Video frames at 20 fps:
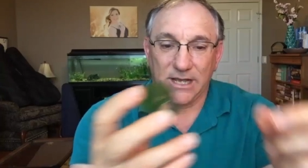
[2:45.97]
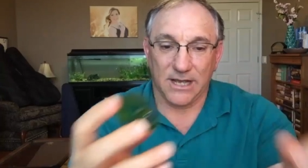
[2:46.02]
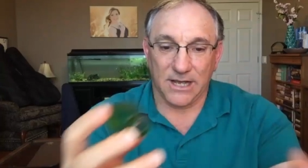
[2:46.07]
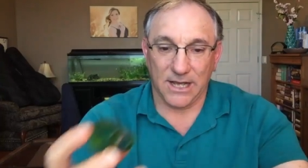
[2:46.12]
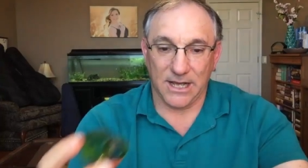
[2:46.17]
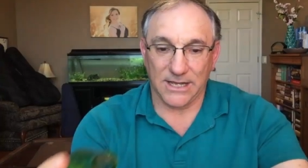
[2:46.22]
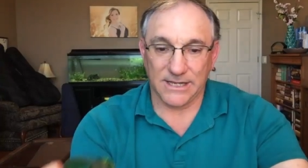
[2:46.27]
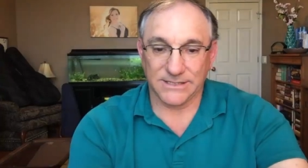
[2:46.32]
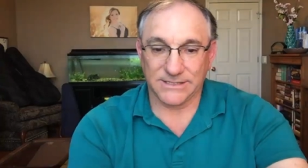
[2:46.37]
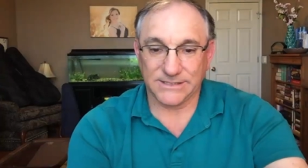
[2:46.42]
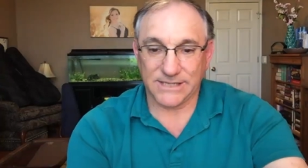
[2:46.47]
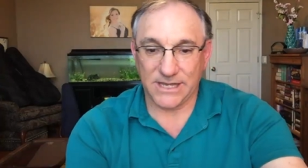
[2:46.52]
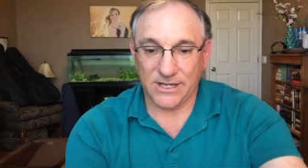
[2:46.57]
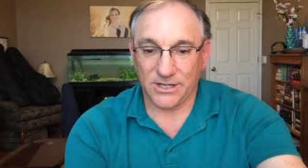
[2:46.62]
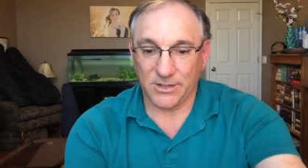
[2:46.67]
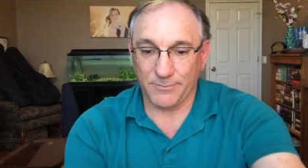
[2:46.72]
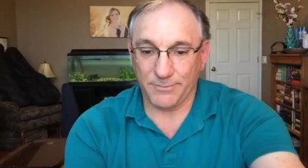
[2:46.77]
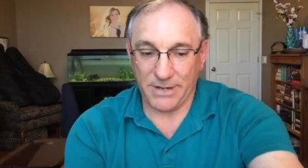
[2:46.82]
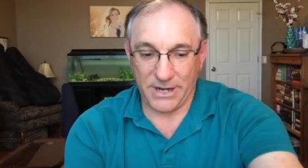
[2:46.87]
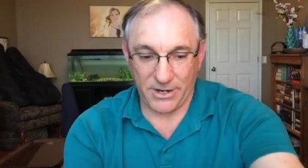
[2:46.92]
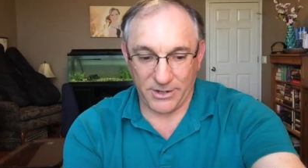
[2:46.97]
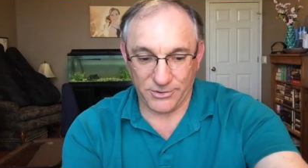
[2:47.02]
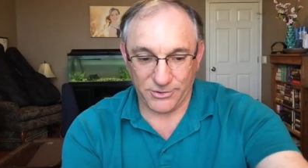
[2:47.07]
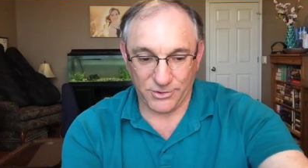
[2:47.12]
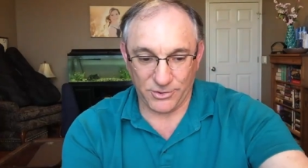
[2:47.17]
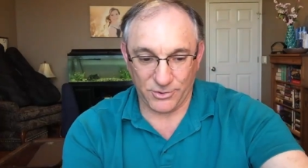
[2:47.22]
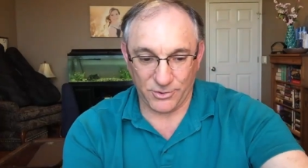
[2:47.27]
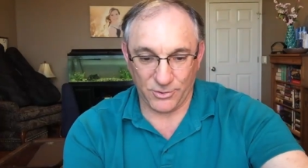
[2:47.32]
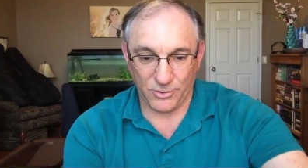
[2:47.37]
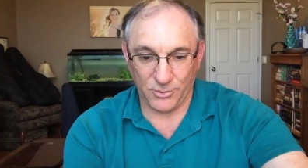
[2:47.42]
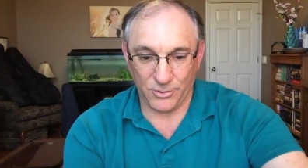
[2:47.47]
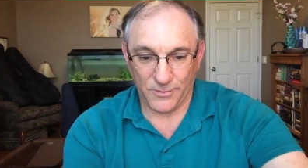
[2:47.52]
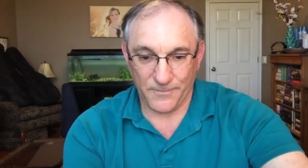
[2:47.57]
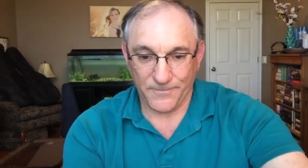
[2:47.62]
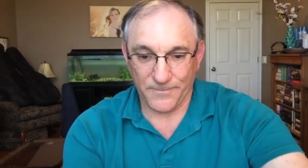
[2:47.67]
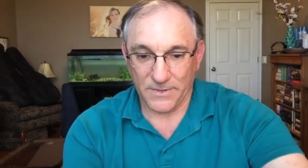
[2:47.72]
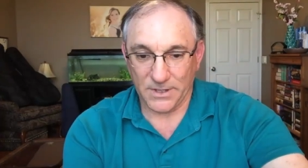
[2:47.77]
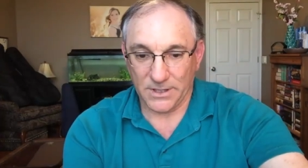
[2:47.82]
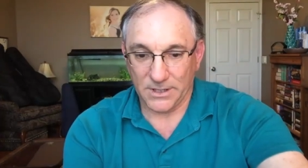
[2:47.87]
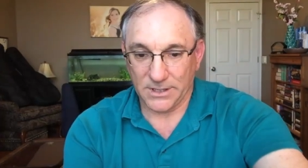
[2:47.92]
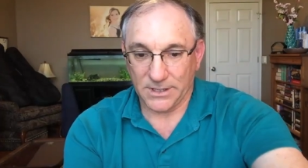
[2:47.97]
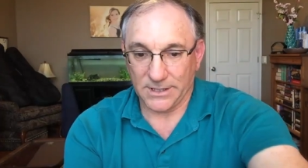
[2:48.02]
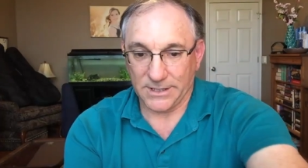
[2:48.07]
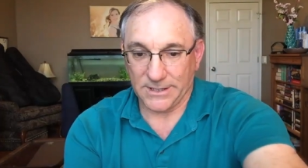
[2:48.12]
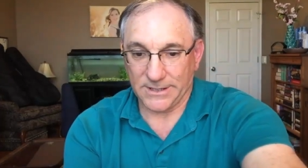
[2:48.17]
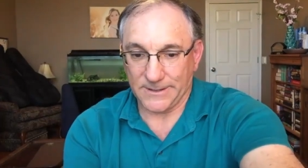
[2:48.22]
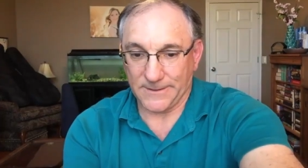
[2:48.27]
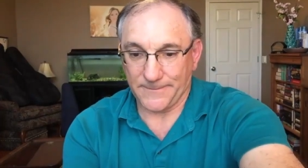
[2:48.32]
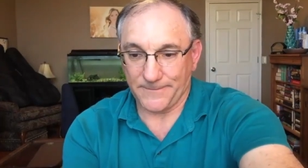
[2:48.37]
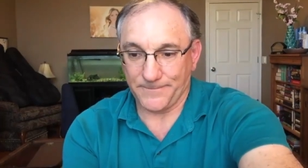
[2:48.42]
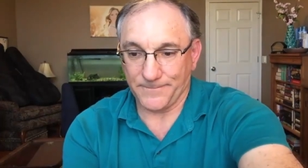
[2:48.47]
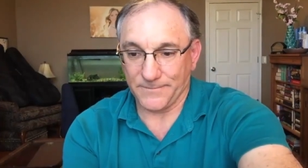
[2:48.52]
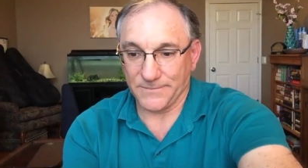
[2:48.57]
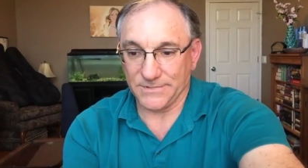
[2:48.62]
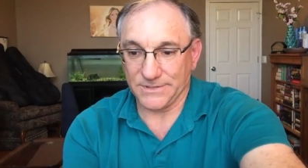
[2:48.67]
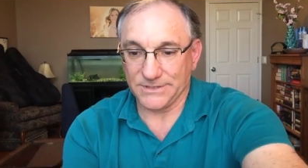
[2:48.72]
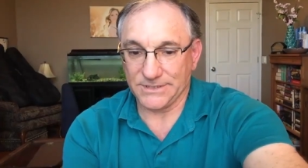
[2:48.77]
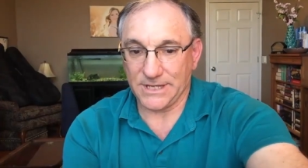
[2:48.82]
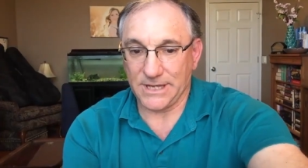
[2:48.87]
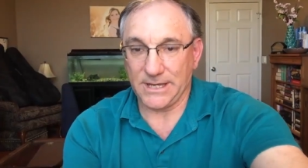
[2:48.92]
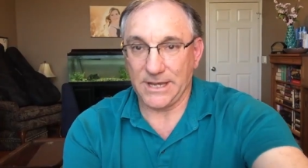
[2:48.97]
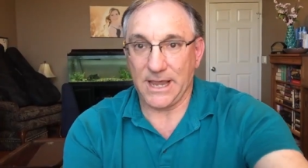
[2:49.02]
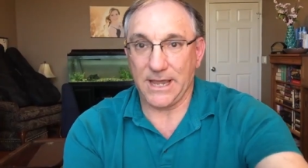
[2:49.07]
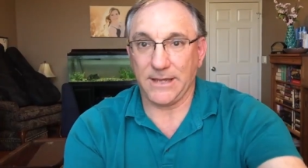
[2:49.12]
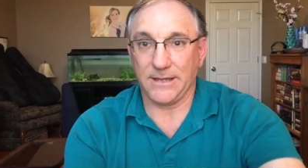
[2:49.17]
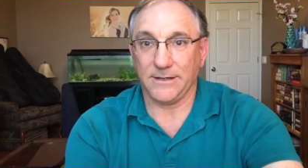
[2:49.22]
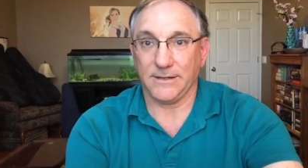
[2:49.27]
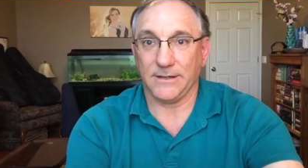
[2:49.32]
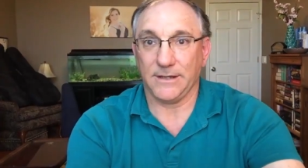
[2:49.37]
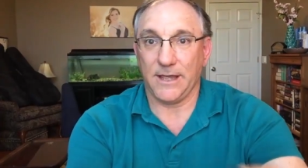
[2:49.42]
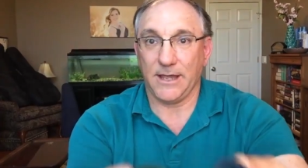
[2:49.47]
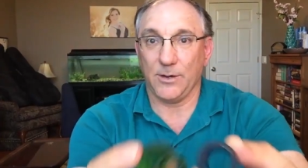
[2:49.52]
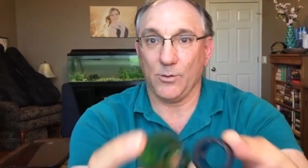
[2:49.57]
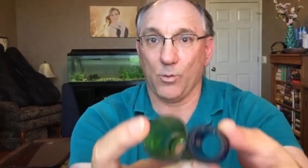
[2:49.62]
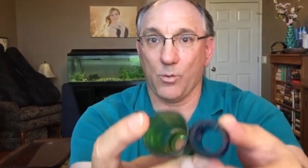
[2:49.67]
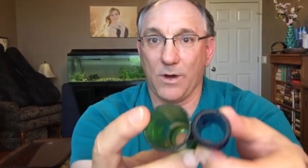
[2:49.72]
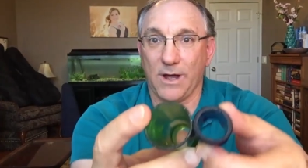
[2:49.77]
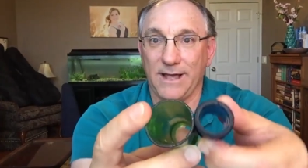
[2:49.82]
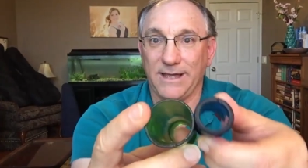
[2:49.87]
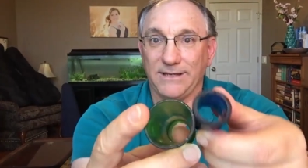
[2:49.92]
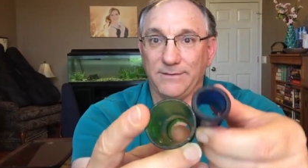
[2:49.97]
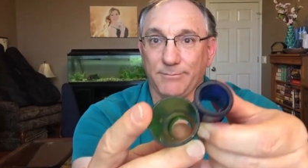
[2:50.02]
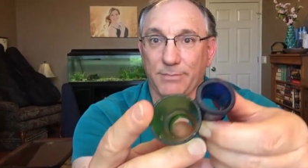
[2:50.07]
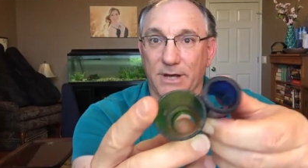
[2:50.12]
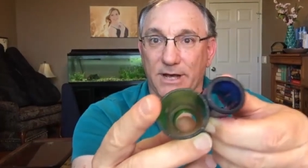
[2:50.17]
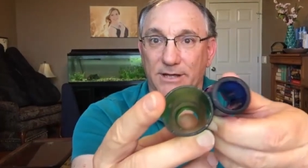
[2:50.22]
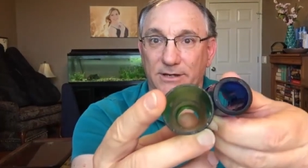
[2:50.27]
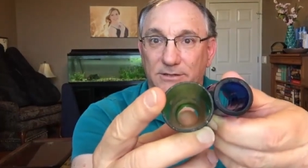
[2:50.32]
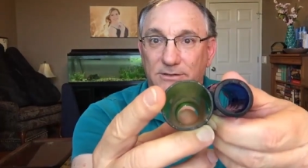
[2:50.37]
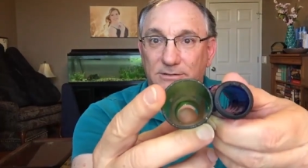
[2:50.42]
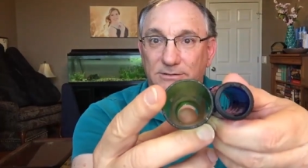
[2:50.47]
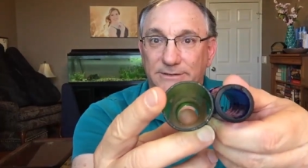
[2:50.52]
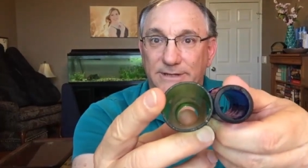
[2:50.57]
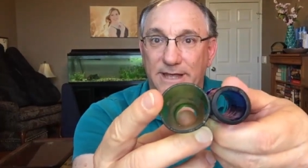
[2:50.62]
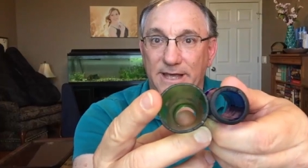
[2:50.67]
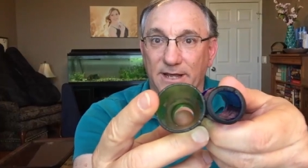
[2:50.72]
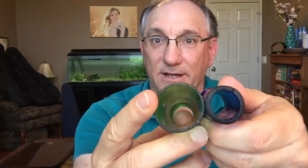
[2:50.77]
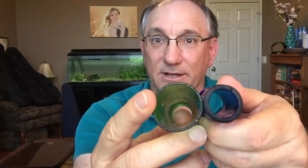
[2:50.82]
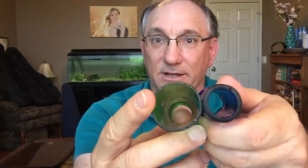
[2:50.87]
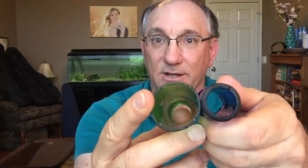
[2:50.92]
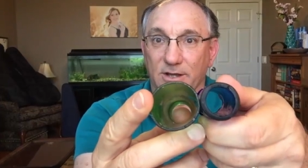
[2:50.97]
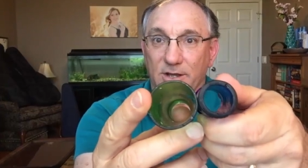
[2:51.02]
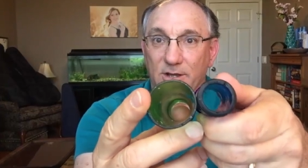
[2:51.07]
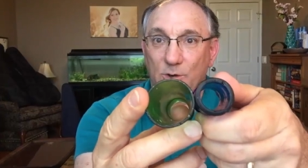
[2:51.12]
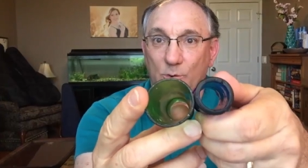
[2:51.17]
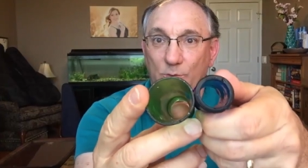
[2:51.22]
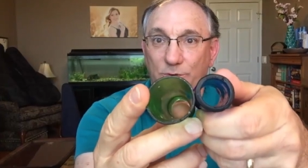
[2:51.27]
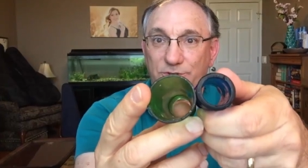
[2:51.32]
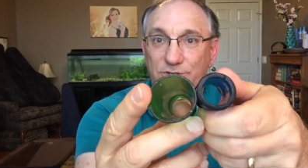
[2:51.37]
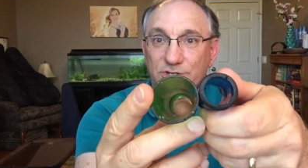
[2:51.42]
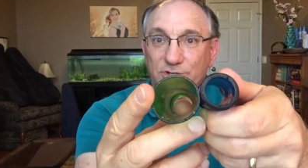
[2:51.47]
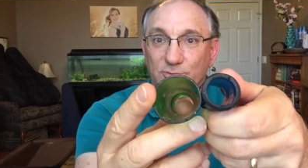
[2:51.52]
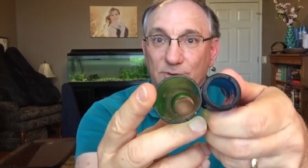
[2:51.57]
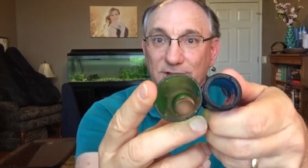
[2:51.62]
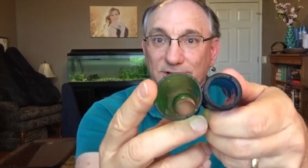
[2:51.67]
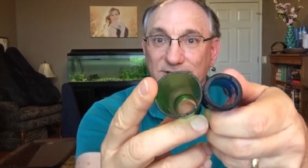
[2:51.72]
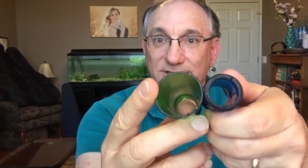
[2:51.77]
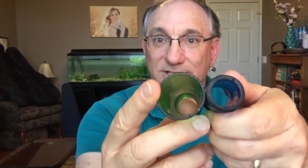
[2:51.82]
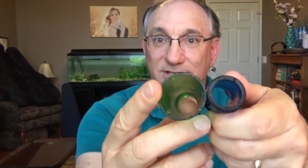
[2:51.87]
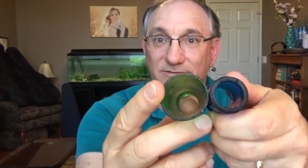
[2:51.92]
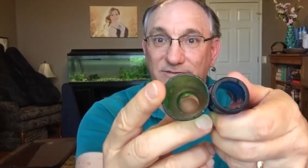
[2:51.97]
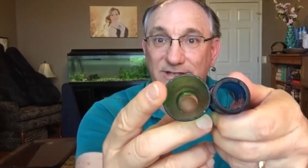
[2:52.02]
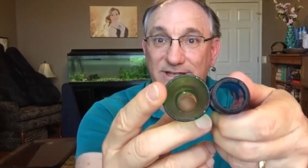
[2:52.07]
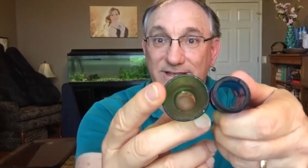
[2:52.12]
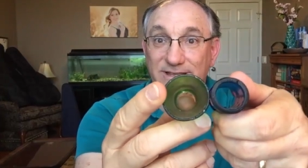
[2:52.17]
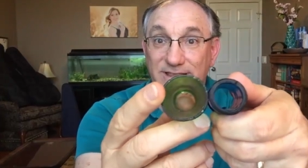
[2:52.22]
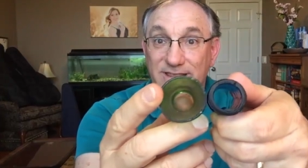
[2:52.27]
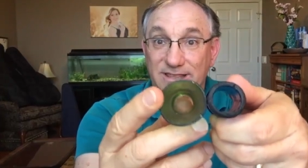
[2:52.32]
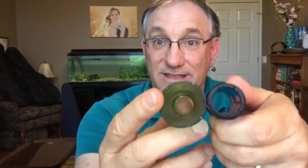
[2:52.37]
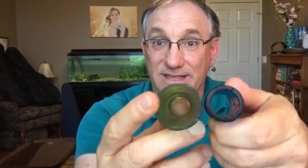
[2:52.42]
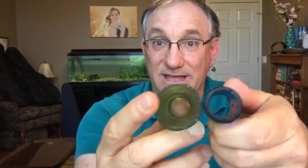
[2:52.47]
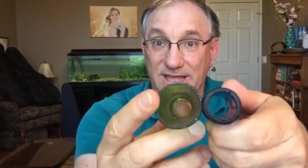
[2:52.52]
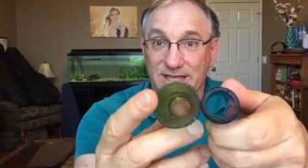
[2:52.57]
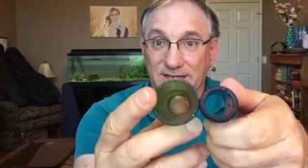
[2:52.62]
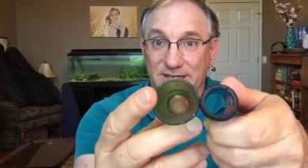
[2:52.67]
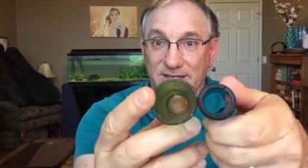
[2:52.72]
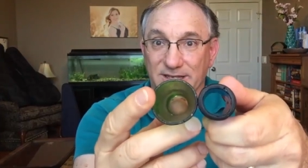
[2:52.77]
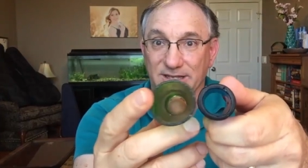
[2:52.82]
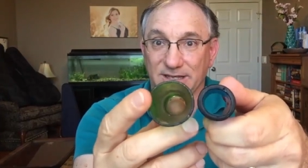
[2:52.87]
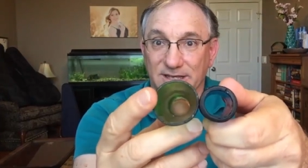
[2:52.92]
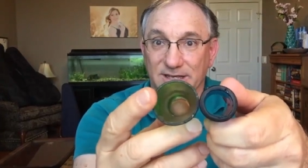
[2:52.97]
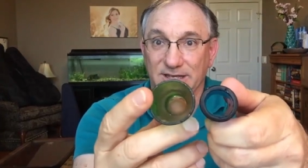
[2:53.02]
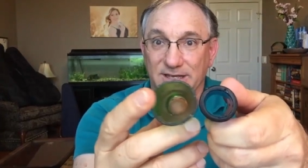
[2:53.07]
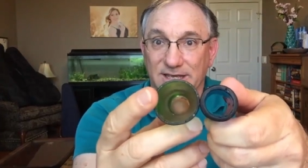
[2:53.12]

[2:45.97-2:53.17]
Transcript: uh, say compared to, um, say, a, a wine bottle neck, which is relatively thin.